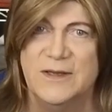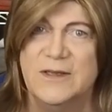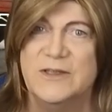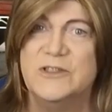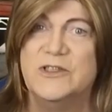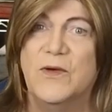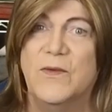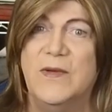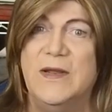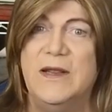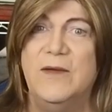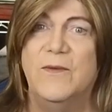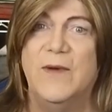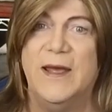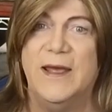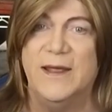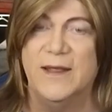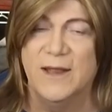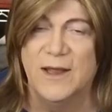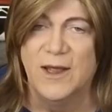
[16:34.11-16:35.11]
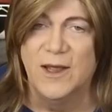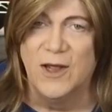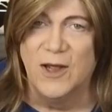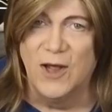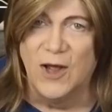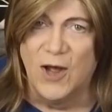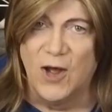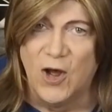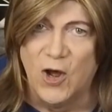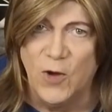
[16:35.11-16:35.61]
So anyway,
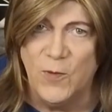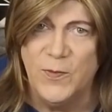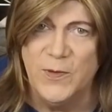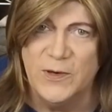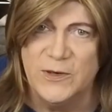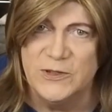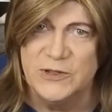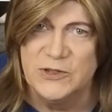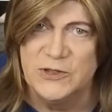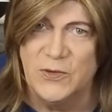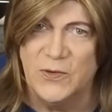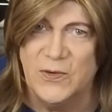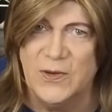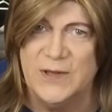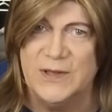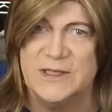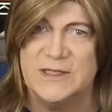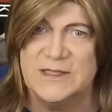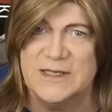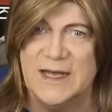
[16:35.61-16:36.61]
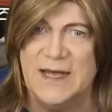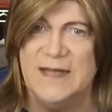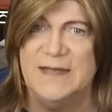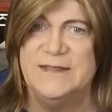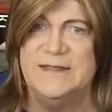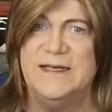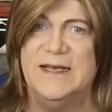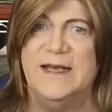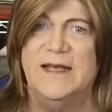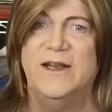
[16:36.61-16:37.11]
Hope you're enjoying this
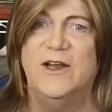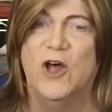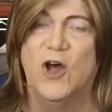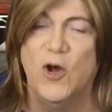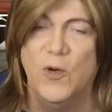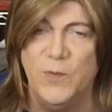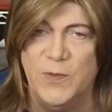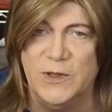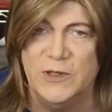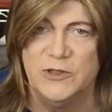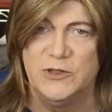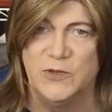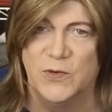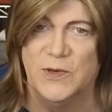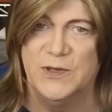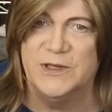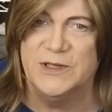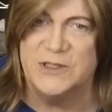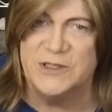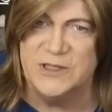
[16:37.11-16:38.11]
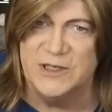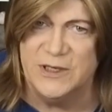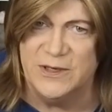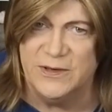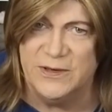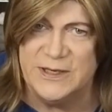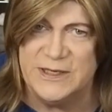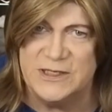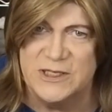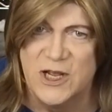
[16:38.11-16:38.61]
content. Hope you enjoyed this
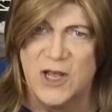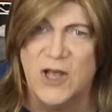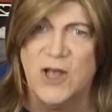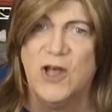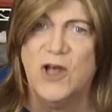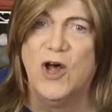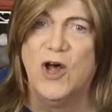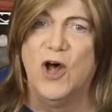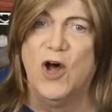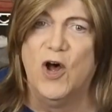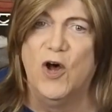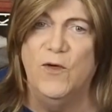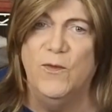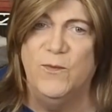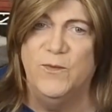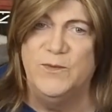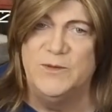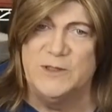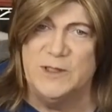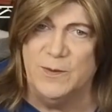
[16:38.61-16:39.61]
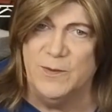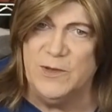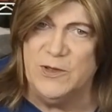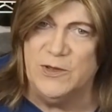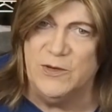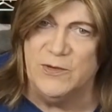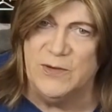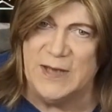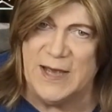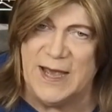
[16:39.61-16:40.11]
series. Hope some of
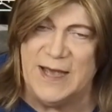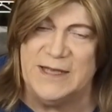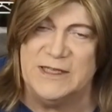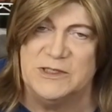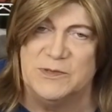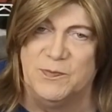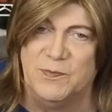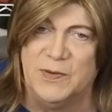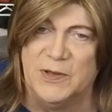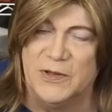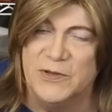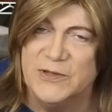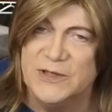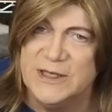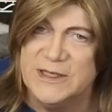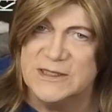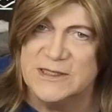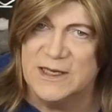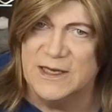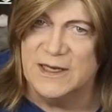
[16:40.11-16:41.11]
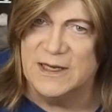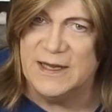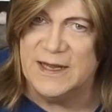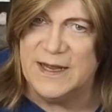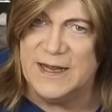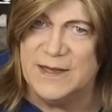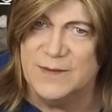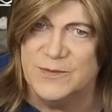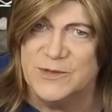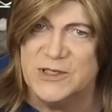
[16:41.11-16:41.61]
you guys build these little
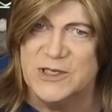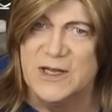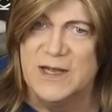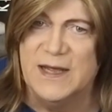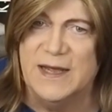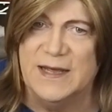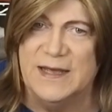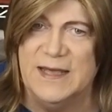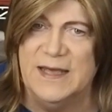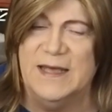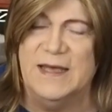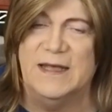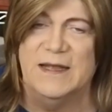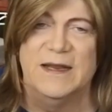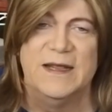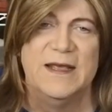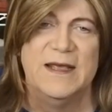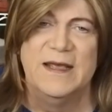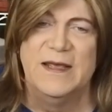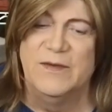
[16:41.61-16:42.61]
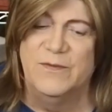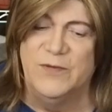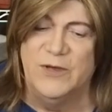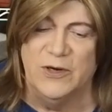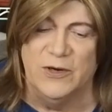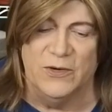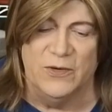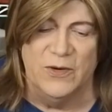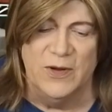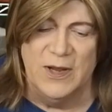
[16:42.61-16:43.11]
lamps. Again, if
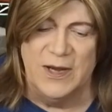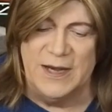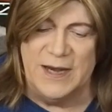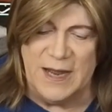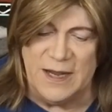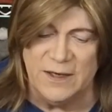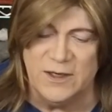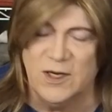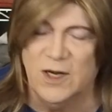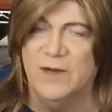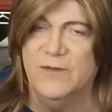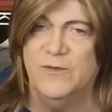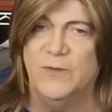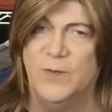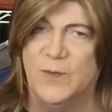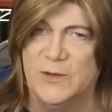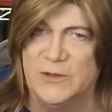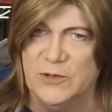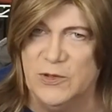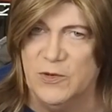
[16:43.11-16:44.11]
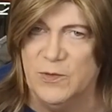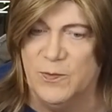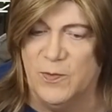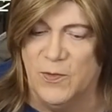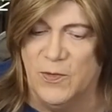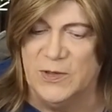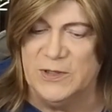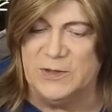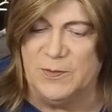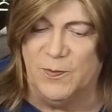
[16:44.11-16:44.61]
you're not comfortable doing
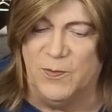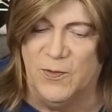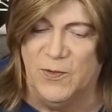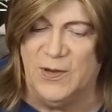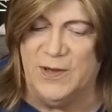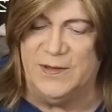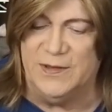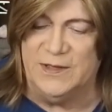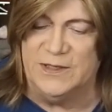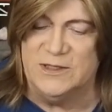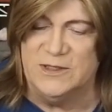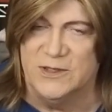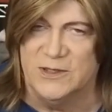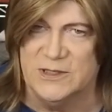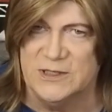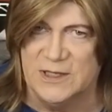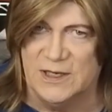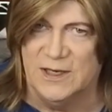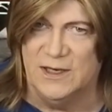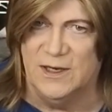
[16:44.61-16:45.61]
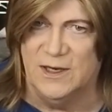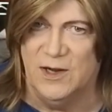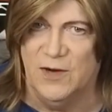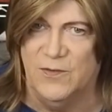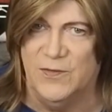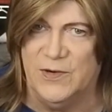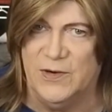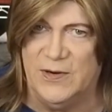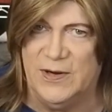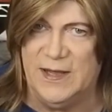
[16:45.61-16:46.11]
point to point, this looks a little
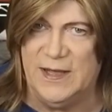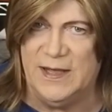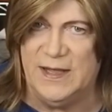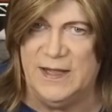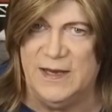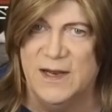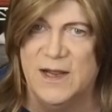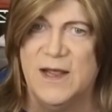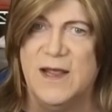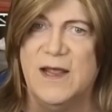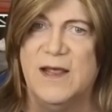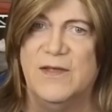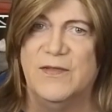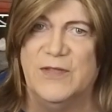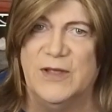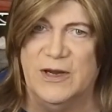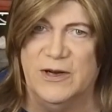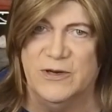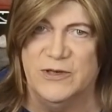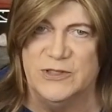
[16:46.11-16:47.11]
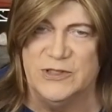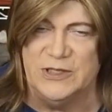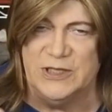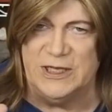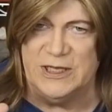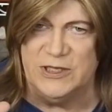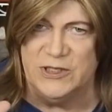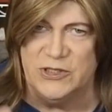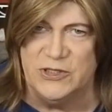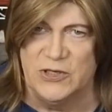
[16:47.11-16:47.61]
over your head, there's
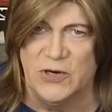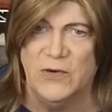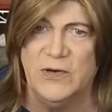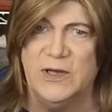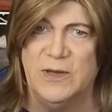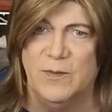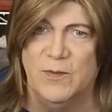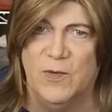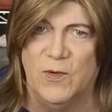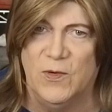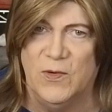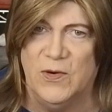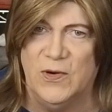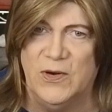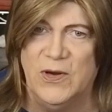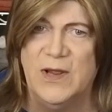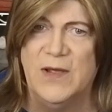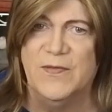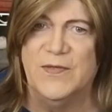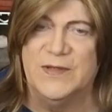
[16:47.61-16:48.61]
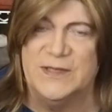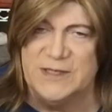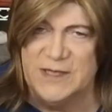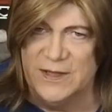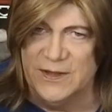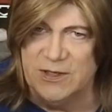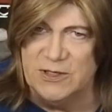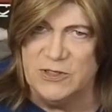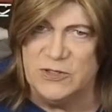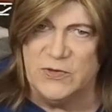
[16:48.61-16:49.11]
the circuit board that's
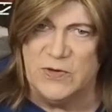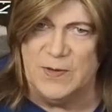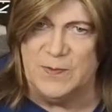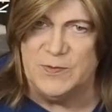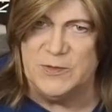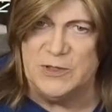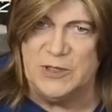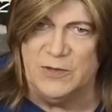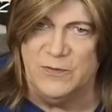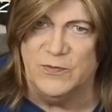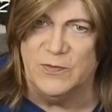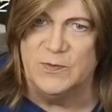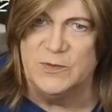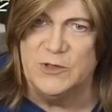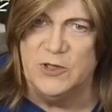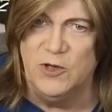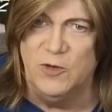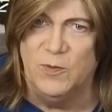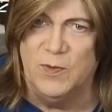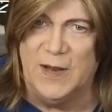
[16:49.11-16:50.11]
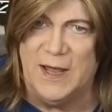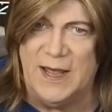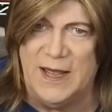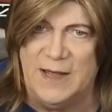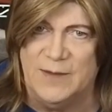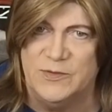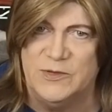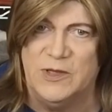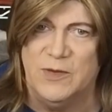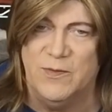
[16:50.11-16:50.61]
in the description from Tube
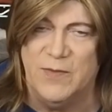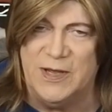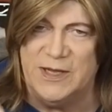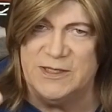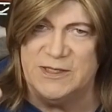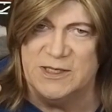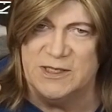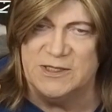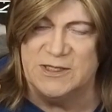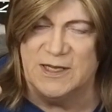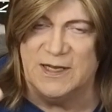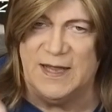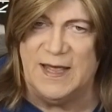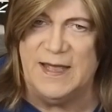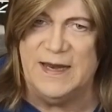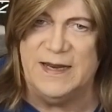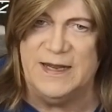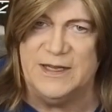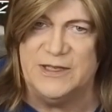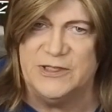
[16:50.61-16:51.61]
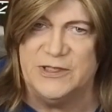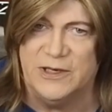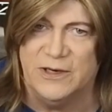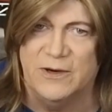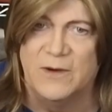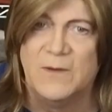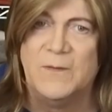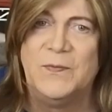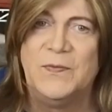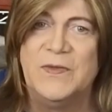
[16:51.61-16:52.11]
Labs that makes this a lot
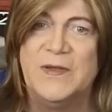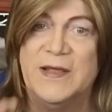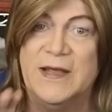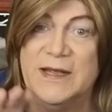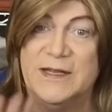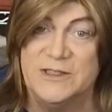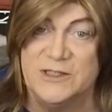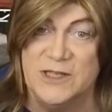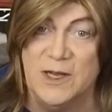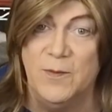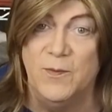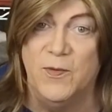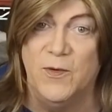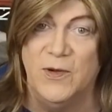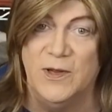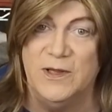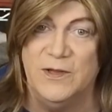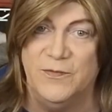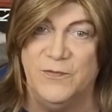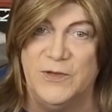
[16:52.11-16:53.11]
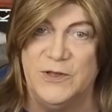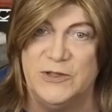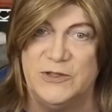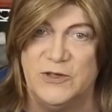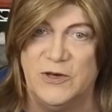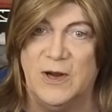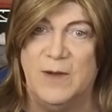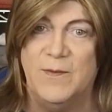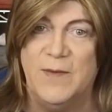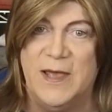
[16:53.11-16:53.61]
easier. At some point in the
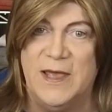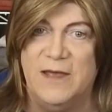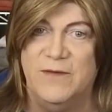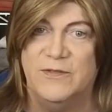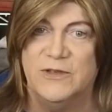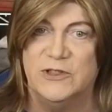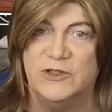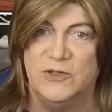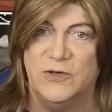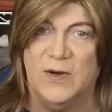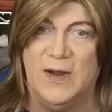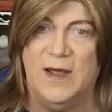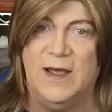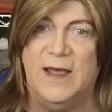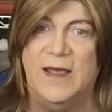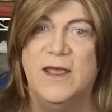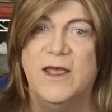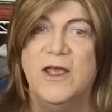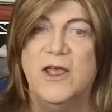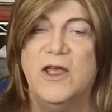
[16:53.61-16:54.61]
future, I may even try